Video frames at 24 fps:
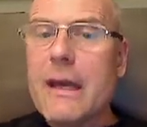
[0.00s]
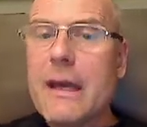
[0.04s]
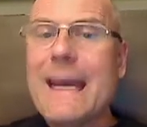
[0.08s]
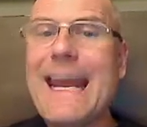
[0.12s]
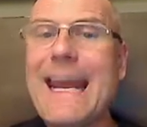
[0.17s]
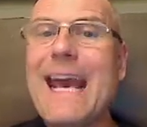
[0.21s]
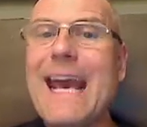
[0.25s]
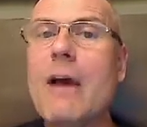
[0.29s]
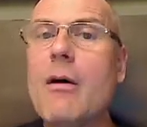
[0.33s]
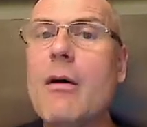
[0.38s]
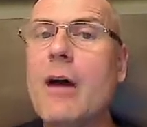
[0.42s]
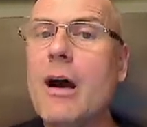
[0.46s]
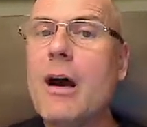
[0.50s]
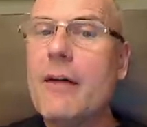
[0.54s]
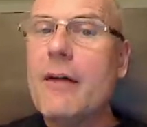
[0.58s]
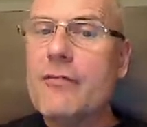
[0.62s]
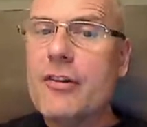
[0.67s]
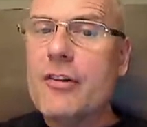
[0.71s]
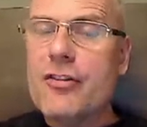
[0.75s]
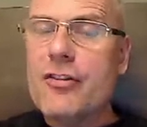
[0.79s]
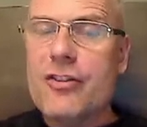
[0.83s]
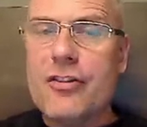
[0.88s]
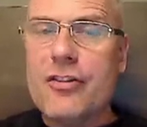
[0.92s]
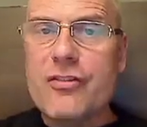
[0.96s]
Now
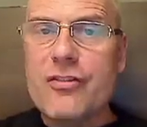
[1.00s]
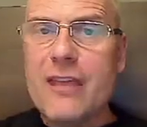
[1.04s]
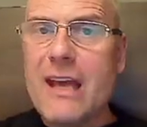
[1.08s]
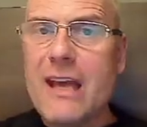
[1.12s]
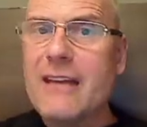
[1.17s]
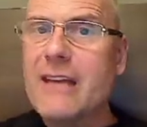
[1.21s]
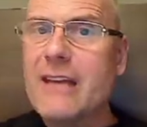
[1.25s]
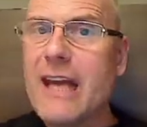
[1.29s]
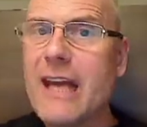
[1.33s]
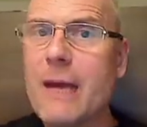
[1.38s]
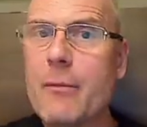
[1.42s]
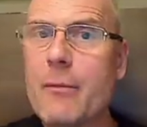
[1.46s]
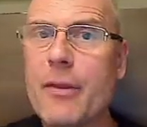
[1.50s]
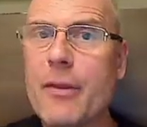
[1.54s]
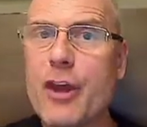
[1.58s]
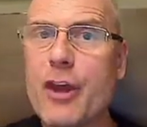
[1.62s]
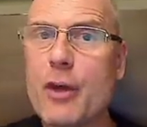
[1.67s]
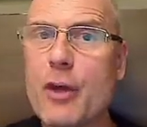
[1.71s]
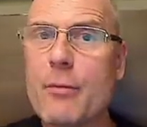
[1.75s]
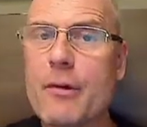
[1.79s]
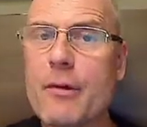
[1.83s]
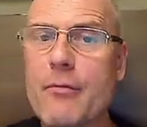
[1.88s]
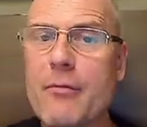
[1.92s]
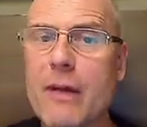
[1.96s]
after she sat down with a
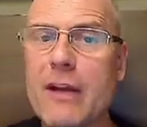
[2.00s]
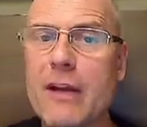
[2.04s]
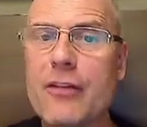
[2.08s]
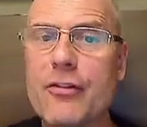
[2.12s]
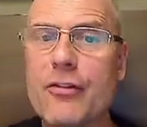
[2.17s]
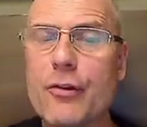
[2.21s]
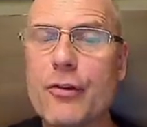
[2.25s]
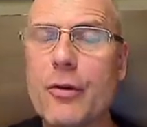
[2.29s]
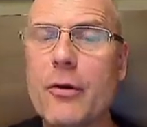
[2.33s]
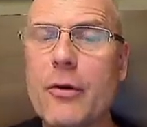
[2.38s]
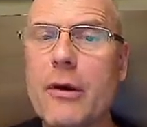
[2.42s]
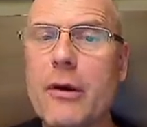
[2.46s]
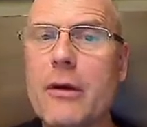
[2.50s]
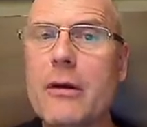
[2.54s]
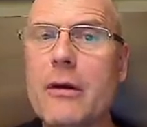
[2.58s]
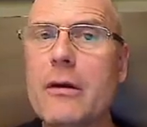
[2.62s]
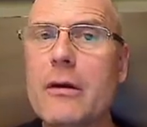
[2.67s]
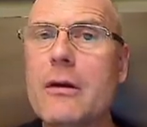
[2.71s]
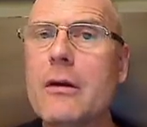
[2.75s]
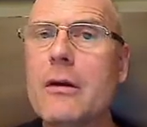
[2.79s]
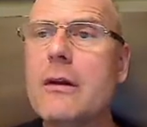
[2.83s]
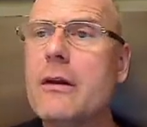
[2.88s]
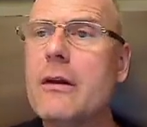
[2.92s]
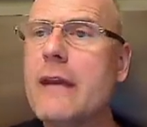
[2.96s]
human rights lawyer?
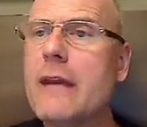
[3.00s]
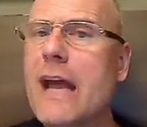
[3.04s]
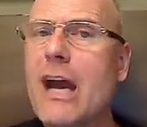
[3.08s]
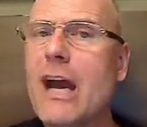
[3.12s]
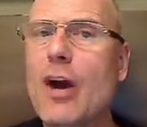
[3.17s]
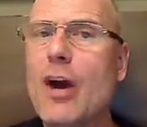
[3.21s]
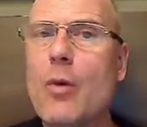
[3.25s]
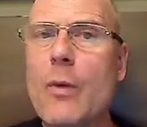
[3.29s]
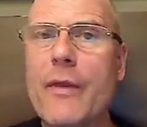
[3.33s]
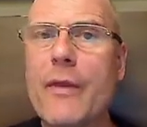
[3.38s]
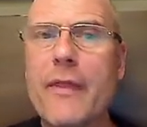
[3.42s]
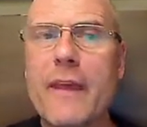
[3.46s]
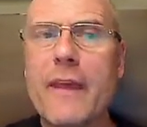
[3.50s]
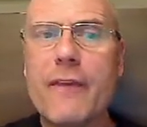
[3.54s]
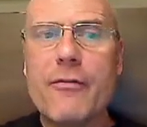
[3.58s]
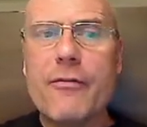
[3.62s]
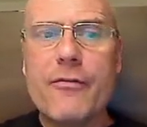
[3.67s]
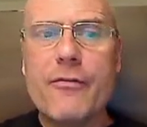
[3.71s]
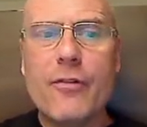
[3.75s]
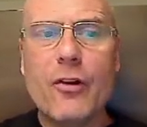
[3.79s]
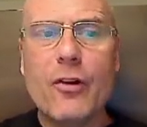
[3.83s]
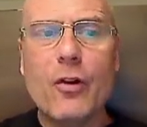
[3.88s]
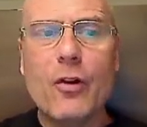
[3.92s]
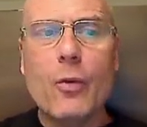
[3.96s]
Now when the
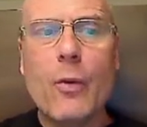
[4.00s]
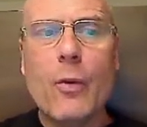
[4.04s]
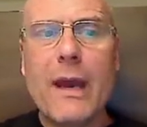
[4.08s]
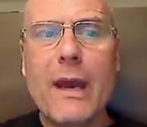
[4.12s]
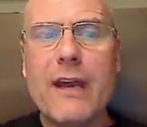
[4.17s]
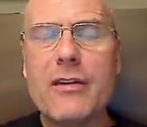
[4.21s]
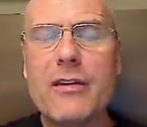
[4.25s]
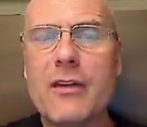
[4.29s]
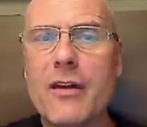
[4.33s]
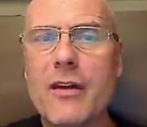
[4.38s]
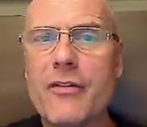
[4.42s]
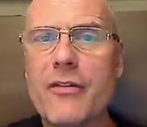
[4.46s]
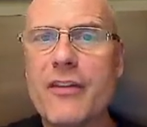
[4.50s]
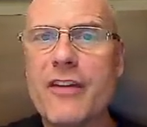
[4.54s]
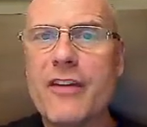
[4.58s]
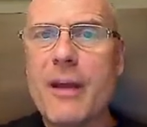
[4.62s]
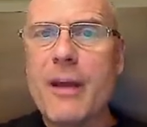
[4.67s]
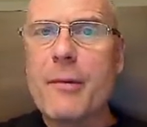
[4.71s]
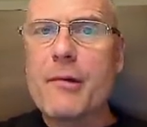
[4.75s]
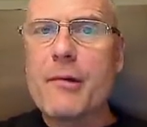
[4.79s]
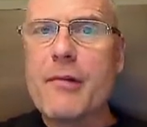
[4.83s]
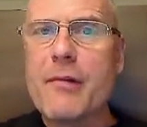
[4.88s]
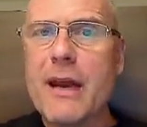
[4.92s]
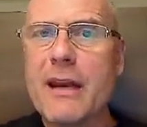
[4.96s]
full weight of the
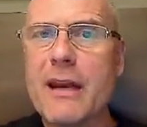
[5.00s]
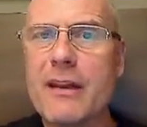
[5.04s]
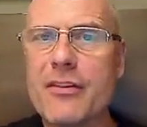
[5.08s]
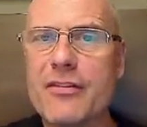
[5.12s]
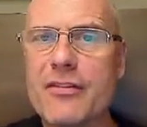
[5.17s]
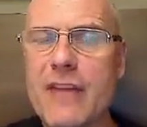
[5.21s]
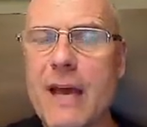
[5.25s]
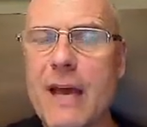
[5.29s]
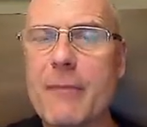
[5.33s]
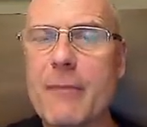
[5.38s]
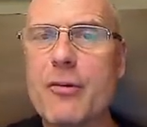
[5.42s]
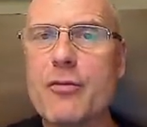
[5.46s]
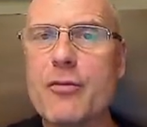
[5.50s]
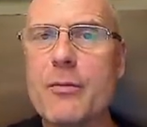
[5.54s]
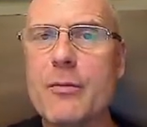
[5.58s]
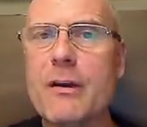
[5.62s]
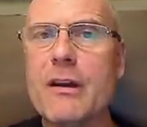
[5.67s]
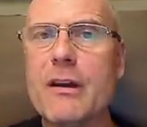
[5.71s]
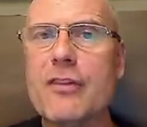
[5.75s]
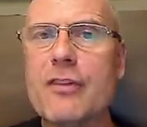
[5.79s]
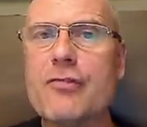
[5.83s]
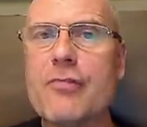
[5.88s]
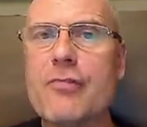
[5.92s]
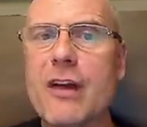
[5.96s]
Democratic
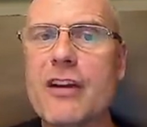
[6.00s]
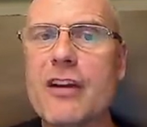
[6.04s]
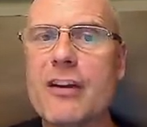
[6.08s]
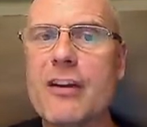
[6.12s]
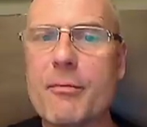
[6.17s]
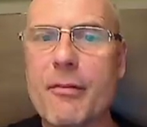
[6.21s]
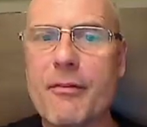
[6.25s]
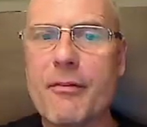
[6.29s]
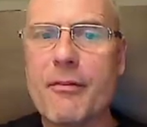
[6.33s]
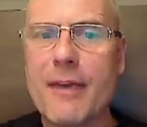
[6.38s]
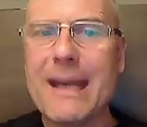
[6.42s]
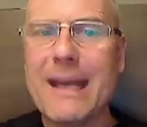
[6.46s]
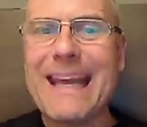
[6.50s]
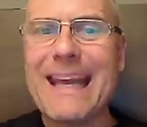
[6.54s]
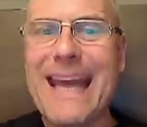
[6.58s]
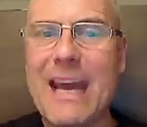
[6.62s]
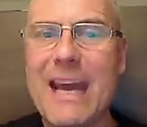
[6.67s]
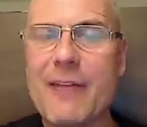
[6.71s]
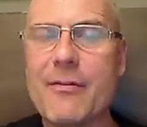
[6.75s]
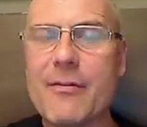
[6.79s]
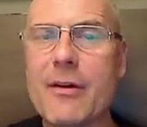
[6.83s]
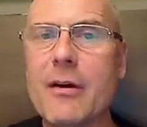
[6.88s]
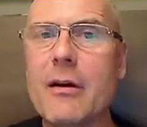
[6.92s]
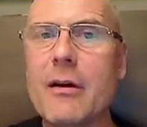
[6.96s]
establishment is trying to prevent
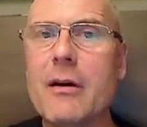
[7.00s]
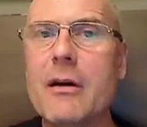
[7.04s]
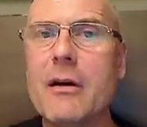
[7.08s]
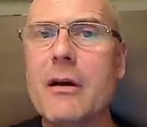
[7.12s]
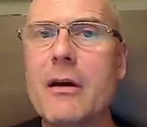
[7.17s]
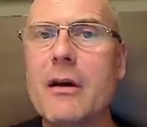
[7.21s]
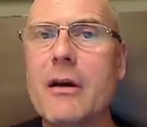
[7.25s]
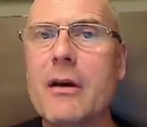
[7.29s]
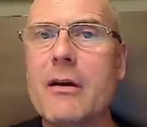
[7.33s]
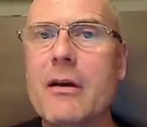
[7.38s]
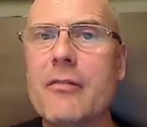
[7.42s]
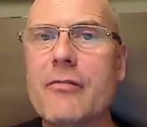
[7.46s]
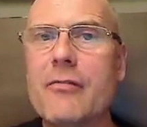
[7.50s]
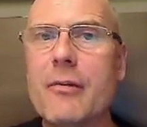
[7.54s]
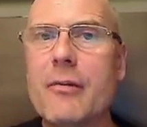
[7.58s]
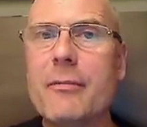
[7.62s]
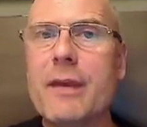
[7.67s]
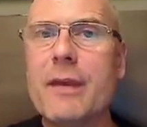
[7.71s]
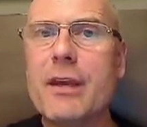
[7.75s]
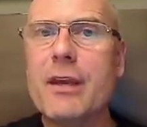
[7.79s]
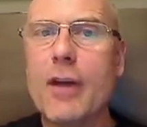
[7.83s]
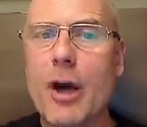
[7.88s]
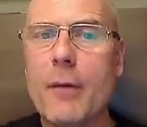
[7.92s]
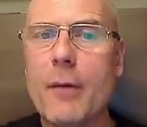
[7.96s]
Kavanaugh from
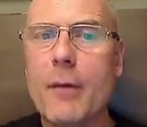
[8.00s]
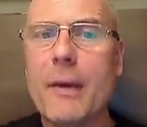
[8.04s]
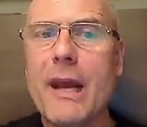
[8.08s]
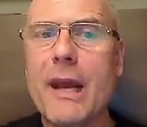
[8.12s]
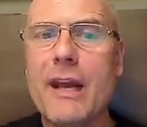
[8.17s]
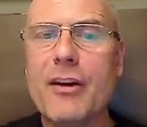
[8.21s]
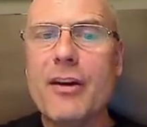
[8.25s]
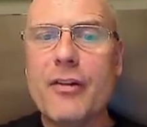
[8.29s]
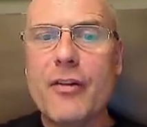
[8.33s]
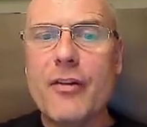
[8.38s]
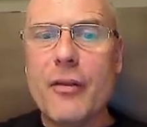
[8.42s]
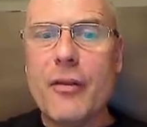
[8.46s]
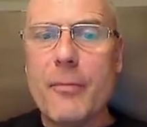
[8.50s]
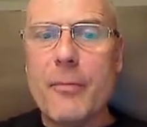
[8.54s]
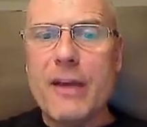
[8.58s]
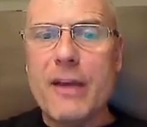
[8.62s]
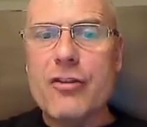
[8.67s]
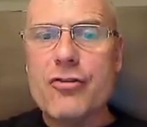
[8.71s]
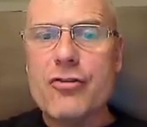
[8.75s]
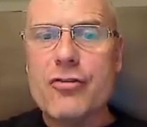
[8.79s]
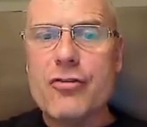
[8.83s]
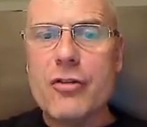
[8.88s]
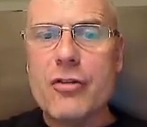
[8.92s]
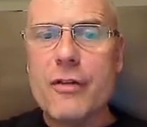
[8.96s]
being nominated to the
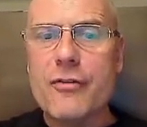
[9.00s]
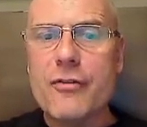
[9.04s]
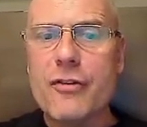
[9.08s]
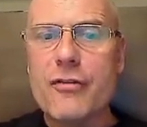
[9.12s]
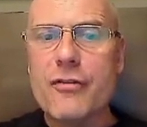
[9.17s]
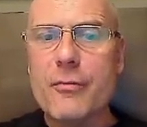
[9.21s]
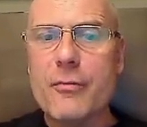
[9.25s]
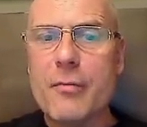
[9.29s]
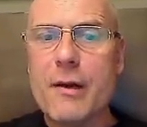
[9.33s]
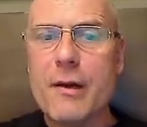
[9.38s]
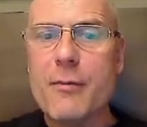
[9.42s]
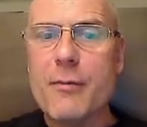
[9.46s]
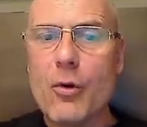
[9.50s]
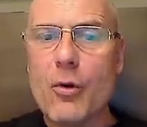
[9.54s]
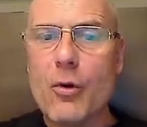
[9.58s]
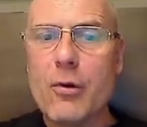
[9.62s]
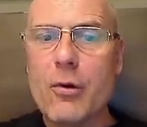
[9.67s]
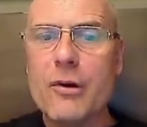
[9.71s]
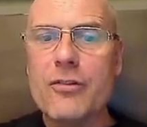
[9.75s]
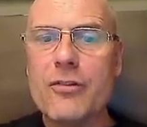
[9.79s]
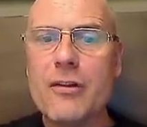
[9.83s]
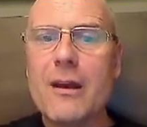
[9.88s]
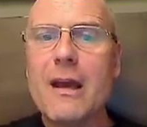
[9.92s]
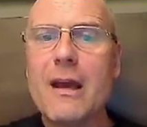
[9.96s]
bench of the Supreme
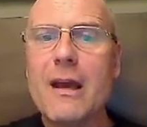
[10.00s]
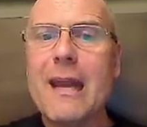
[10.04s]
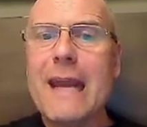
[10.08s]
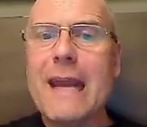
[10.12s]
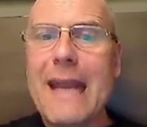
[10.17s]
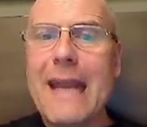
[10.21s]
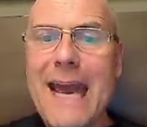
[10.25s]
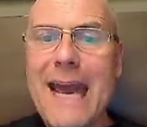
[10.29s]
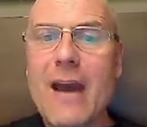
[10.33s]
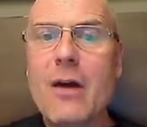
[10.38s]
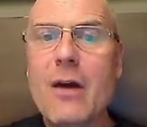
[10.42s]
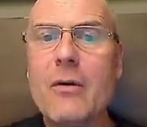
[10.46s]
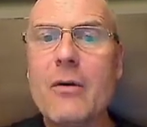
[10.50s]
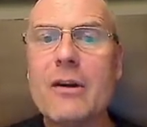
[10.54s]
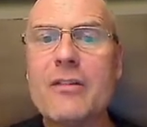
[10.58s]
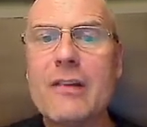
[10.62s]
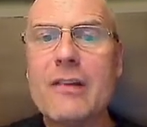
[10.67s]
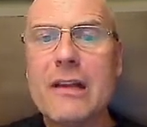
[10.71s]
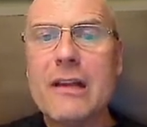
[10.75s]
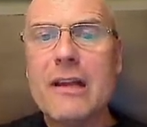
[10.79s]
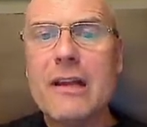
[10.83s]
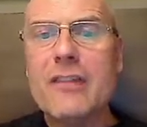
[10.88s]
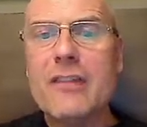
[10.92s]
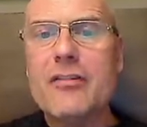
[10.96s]
Court? Now
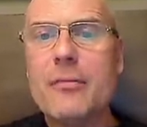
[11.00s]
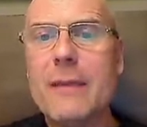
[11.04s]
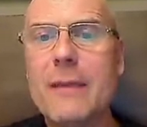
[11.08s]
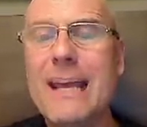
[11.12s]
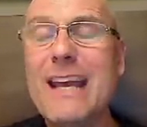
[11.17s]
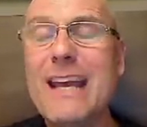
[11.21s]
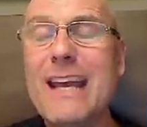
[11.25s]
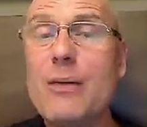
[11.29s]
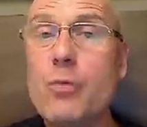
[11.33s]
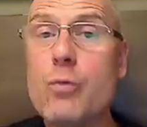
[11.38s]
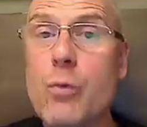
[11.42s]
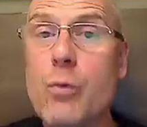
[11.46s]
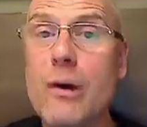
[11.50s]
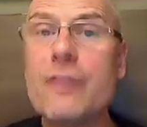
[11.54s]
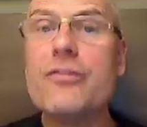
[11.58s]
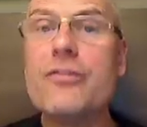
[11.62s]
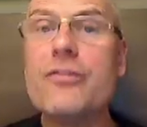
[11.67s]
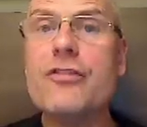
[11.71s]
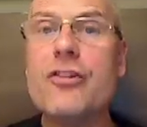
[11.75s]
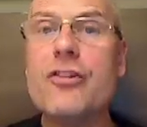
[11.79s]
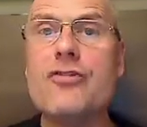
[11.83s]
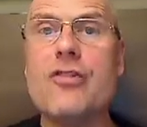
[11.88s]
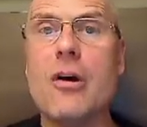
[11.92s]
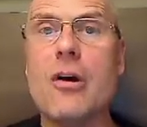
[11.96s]
it's clear to me it
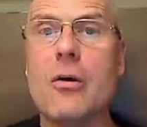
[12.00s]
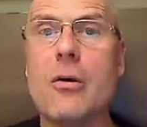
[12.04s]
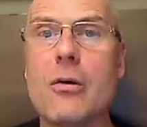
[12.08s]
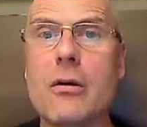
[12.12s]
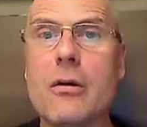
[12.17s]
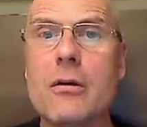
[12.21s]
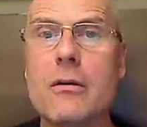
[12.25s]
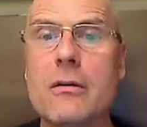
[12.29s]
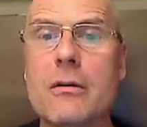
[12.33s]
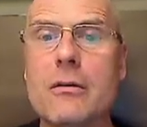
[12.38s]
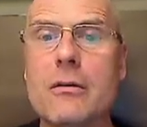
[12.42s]
wasn't a joke.